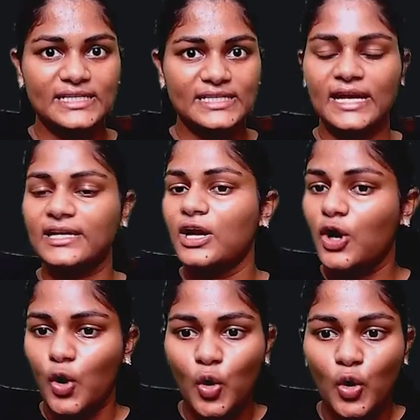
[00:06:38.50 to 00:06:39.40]
side.
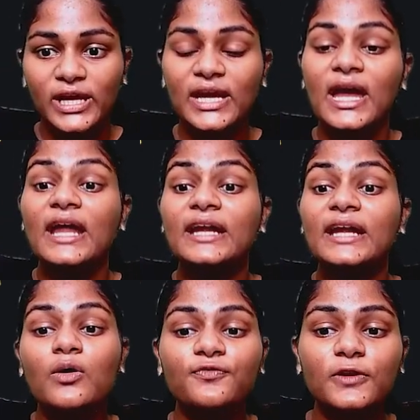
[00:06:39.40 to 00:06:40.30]
Okay.
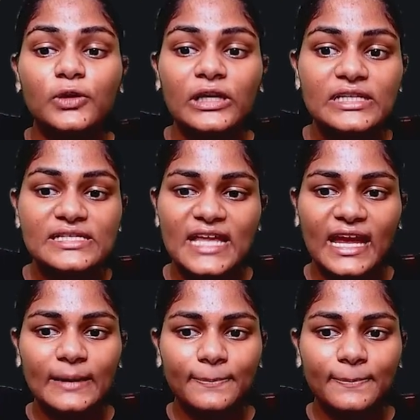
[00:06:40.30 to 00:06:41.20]
Now if we look at the
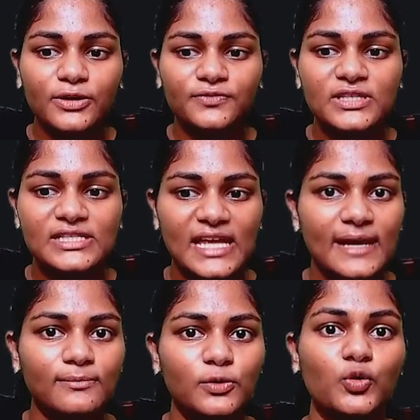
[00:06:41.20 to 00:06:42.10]
second part of the
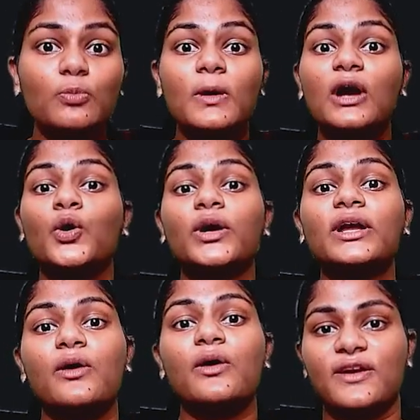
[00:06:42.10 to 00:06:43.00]
same loop going
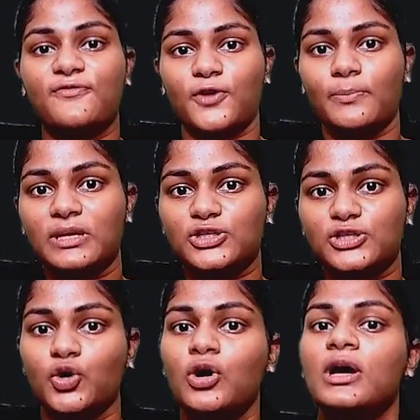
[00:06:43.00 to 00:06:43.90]
away from me.
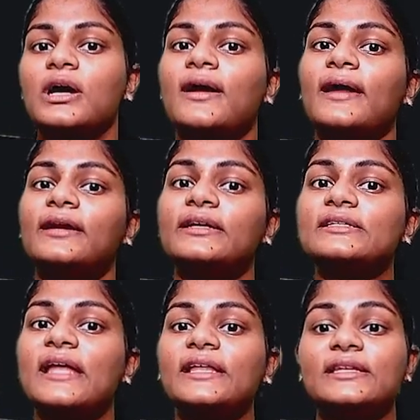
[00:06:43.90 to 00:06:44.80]
So current is
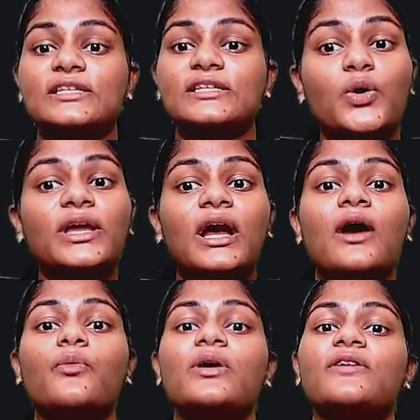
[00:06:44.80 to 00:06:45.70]
like this going
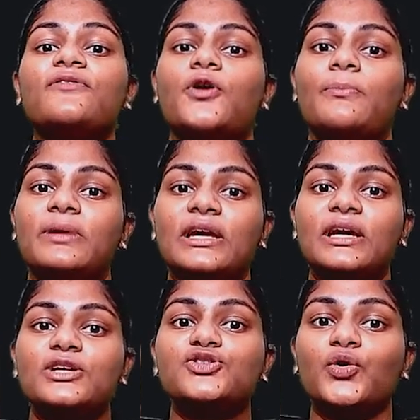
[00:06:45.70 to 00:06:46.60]
away from me.
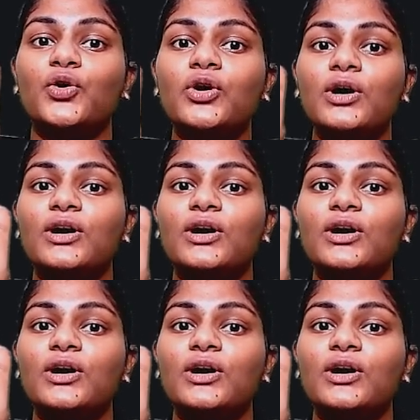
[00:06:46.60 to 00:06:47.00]
So